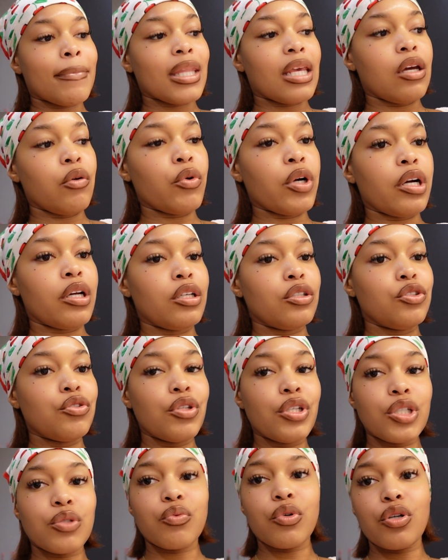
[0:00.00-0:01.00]
and we're gonna do
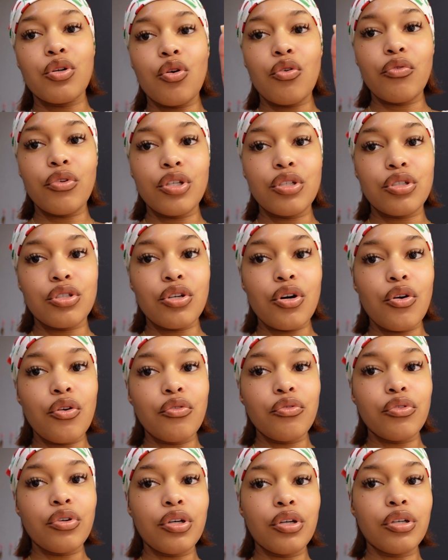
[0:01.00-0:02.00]
this one over the
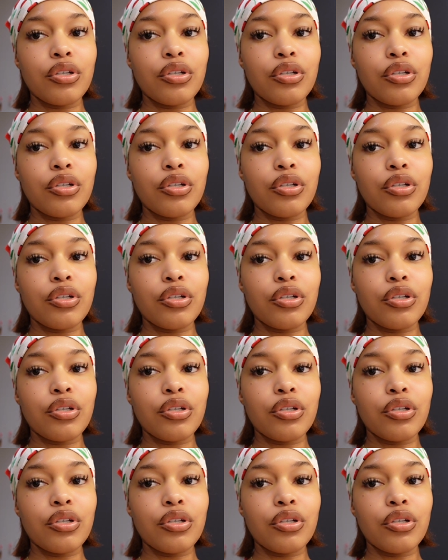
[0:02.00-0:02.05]
stove.